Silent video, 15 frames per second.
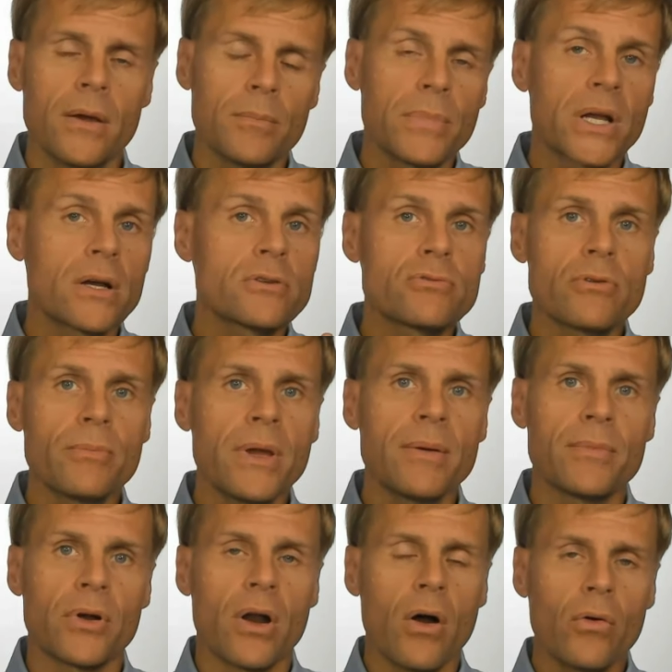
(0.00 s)
Because
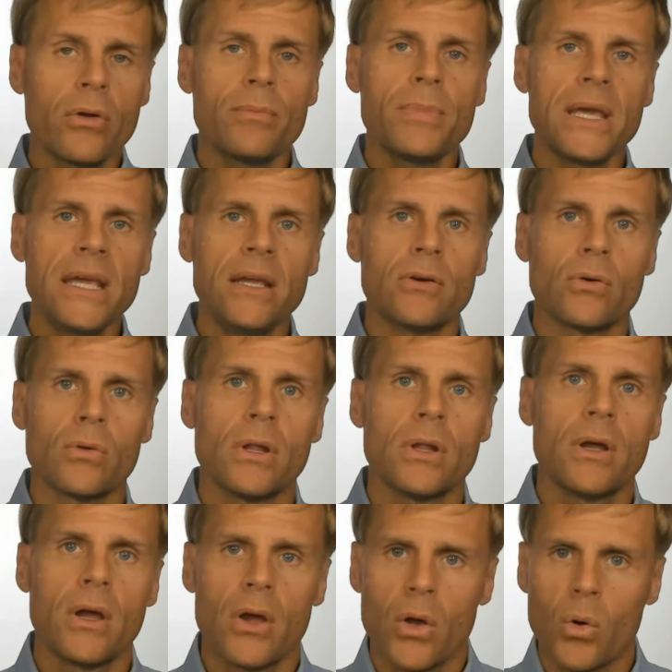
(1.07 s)
remember, on appeal,
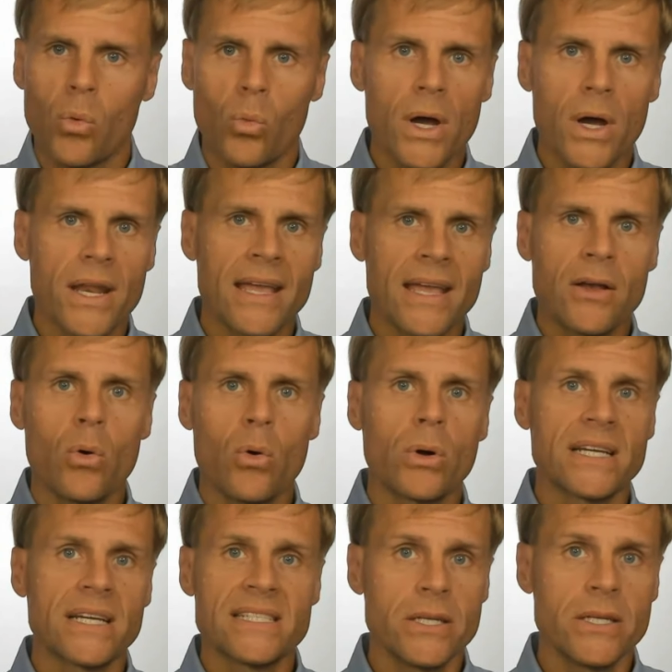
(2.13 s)
what a
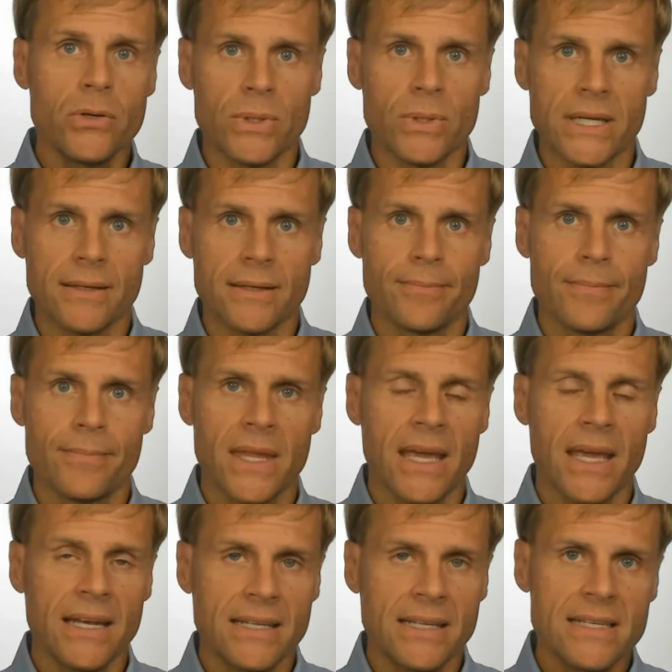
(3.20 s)
court is doing.
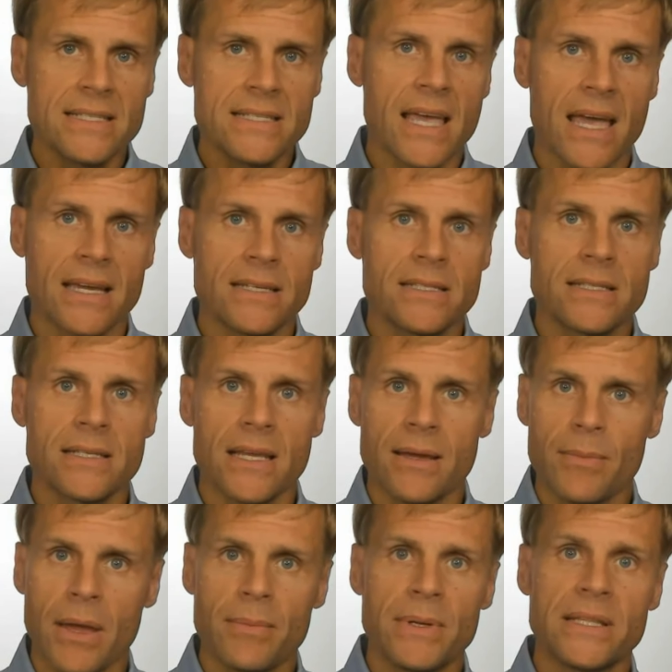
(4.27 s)
And in this case, it
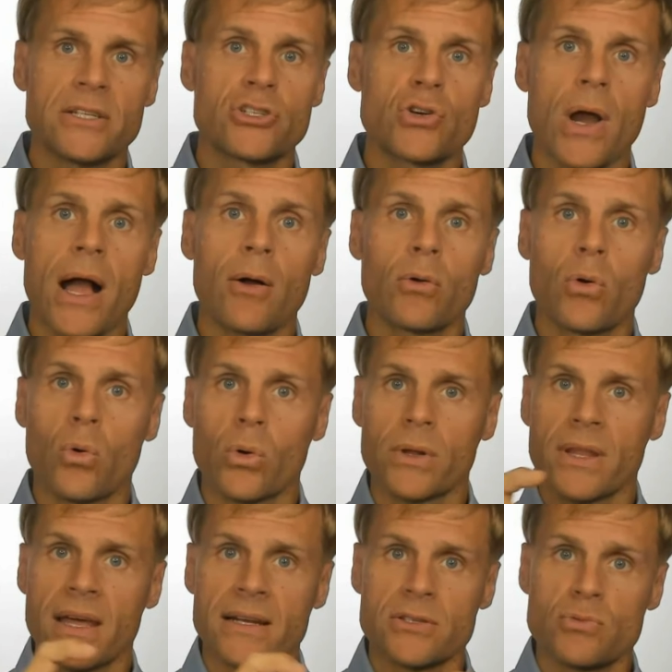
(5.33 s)
may be the trial
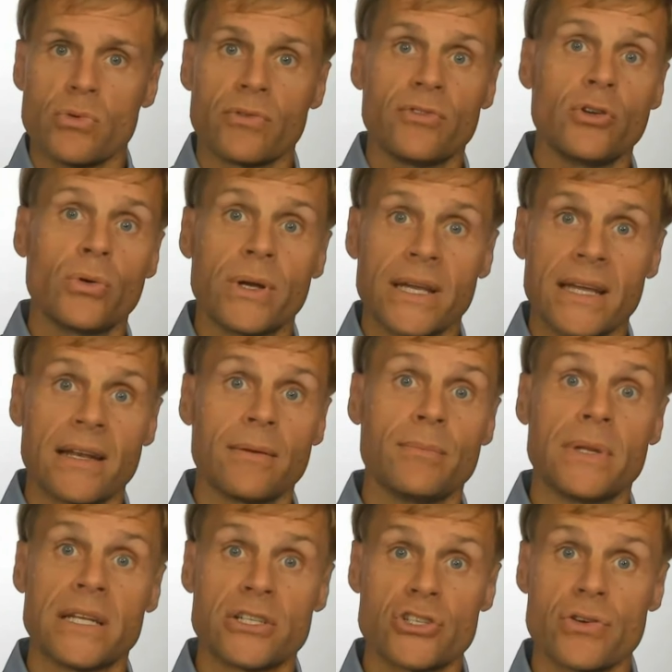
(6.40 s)
court that is reviewing an
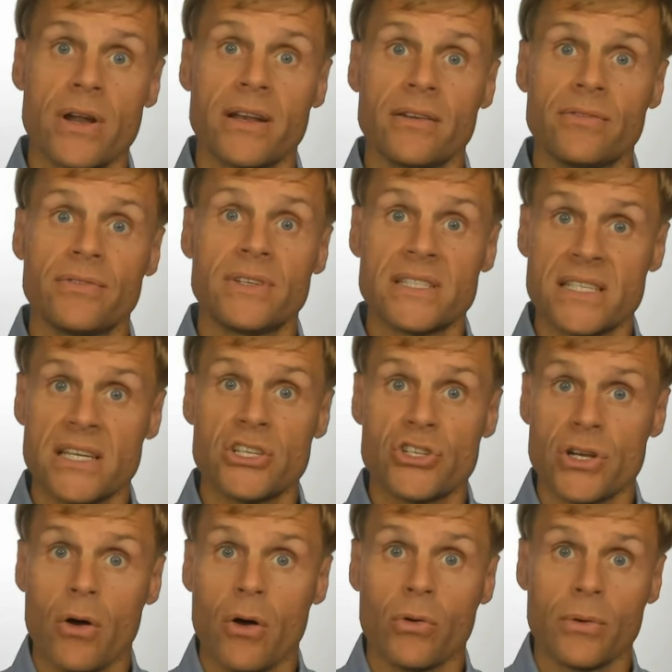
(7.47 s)
administrative
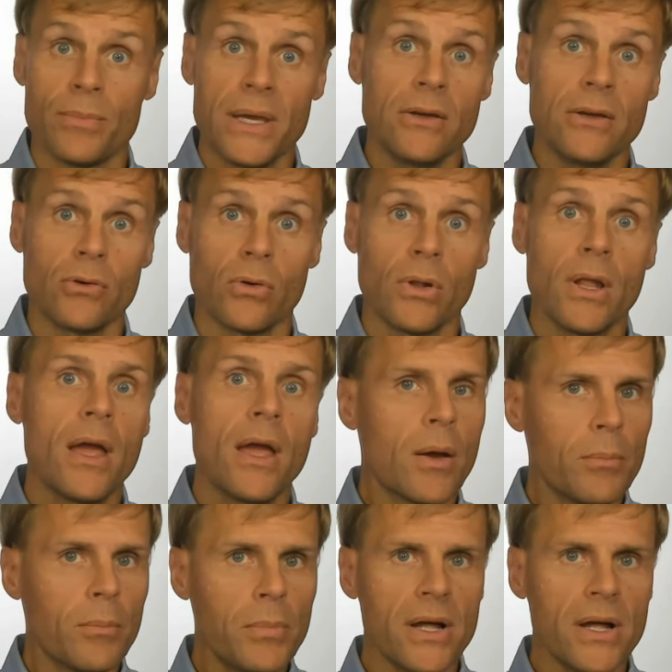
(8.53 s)
decision on appeal.
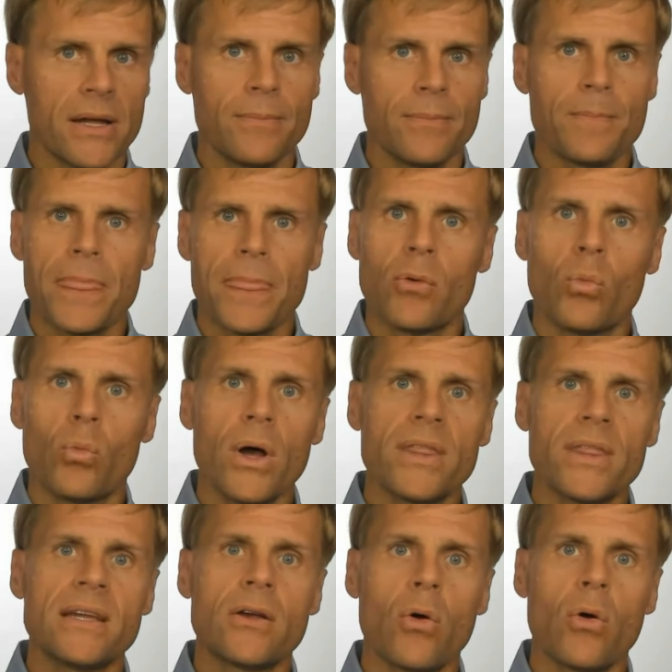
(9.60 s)
But
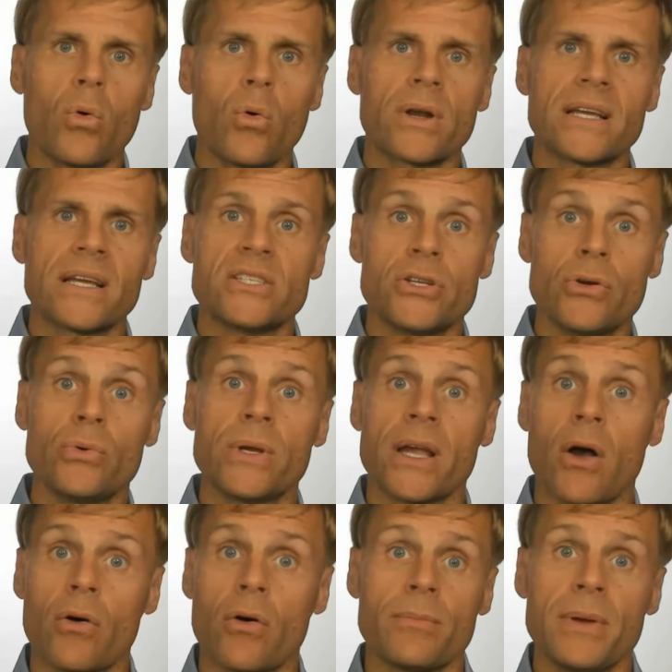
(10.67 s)
what the court is doing
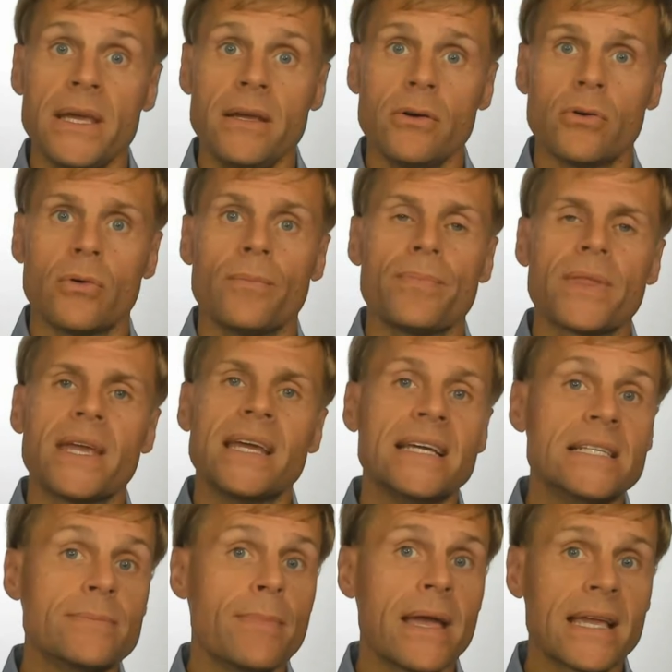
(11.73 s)
on appeal
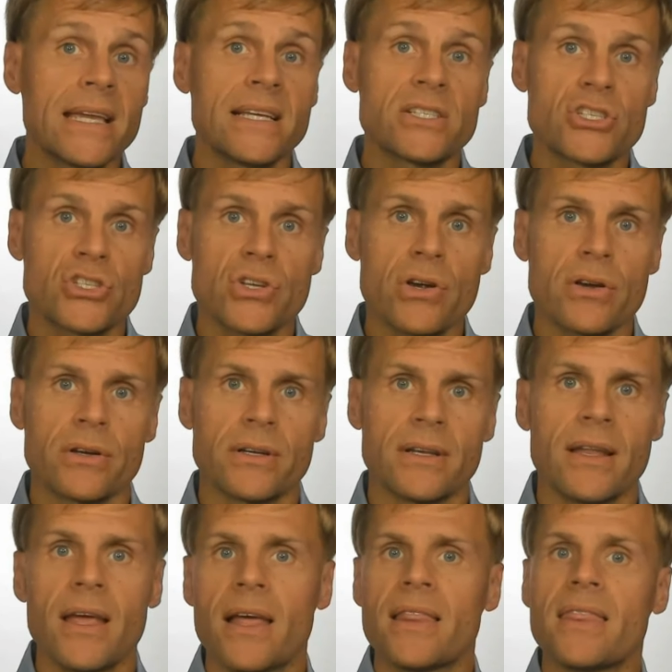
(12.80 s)
is making
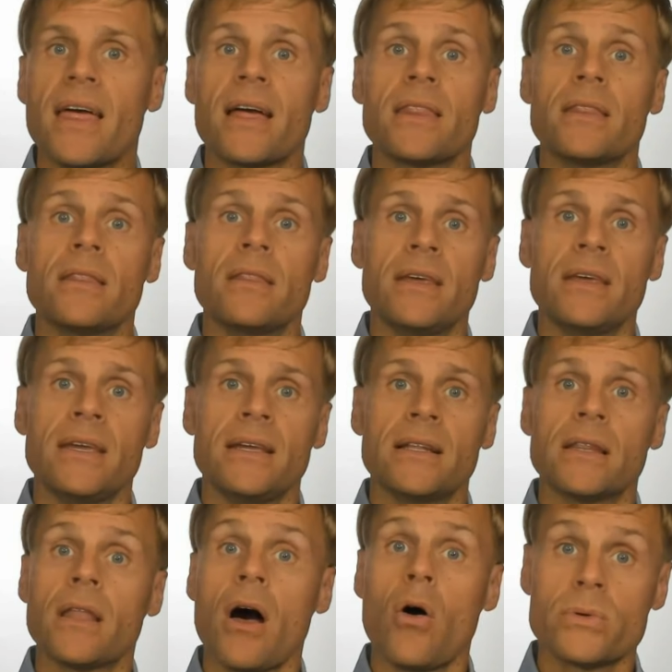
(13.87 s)
certain that the
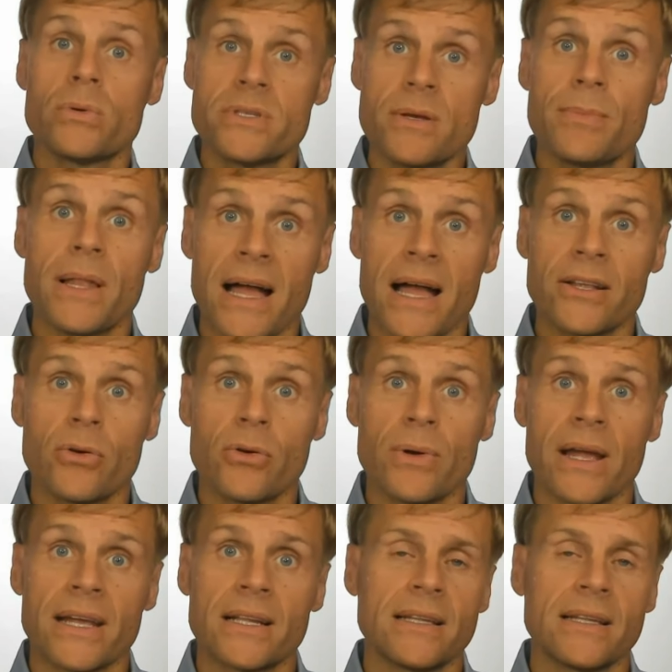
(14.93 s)
law was applied
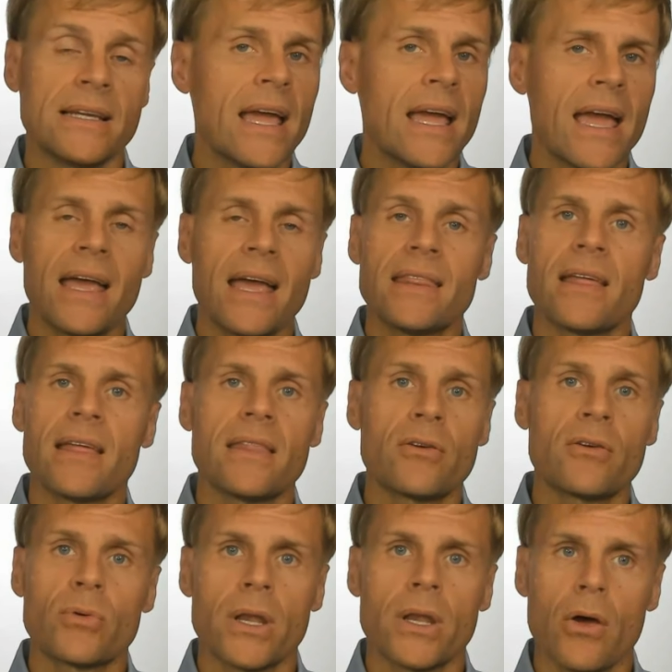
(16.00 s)
correctly and that
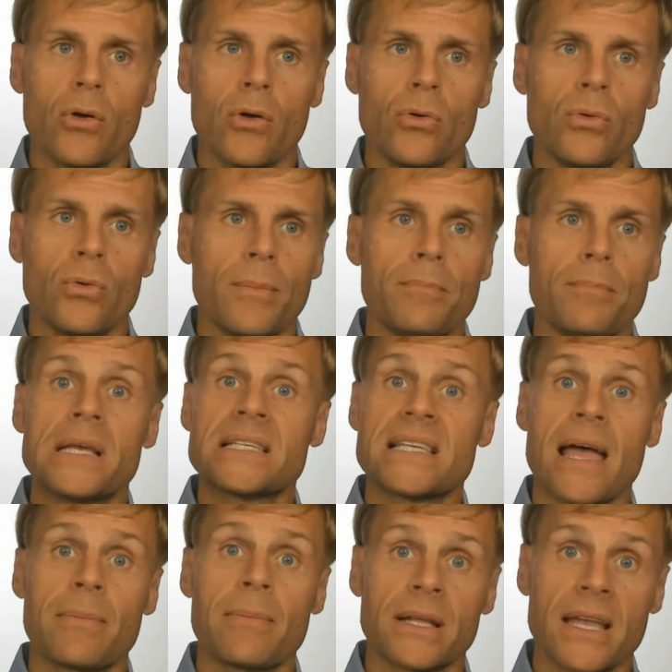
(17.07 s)
there were no
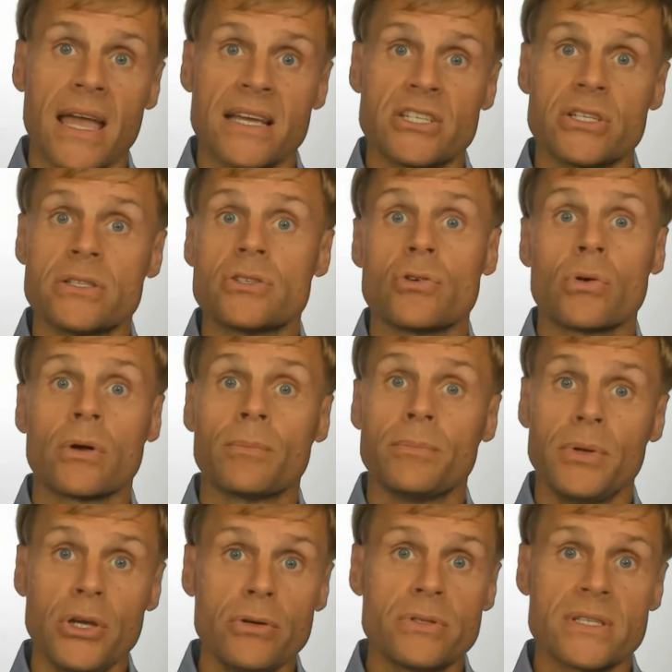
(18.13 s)
misapplications or
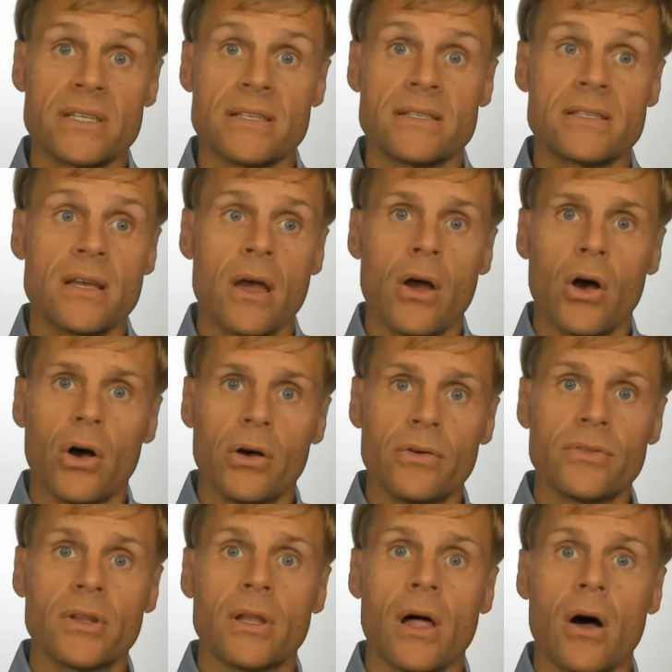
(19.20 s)
abuses
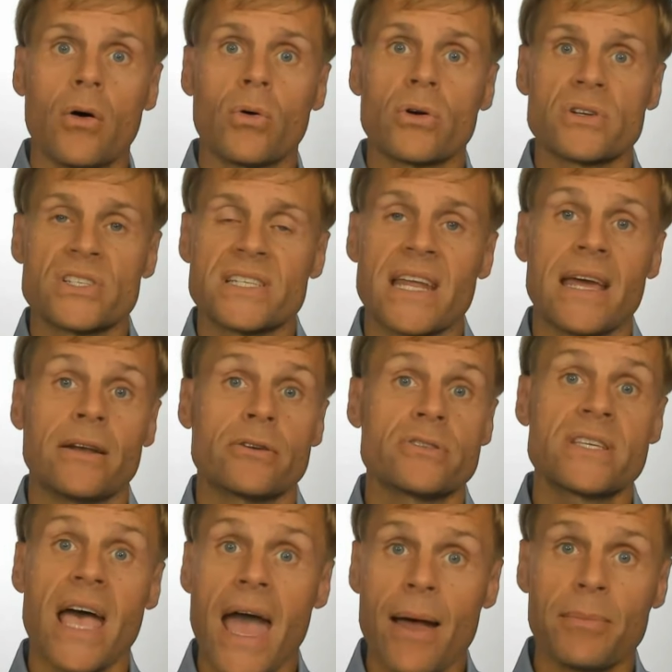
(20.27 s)
of the law or
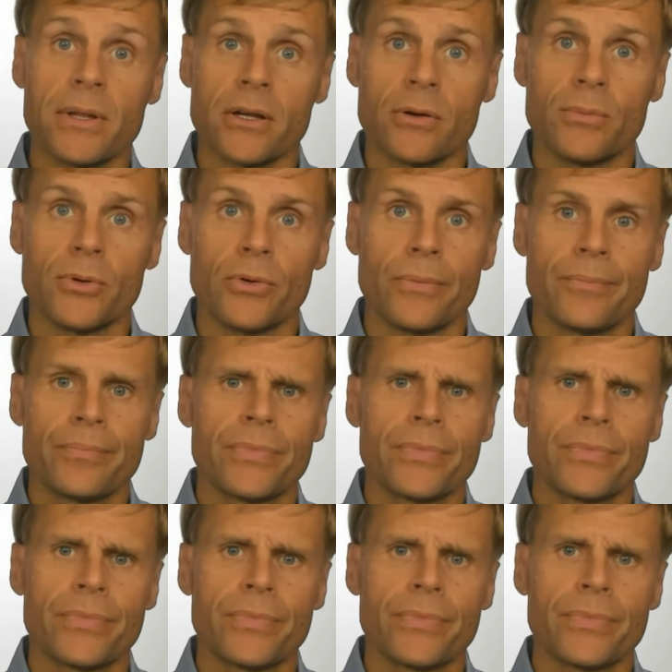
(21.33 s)
standards applicable.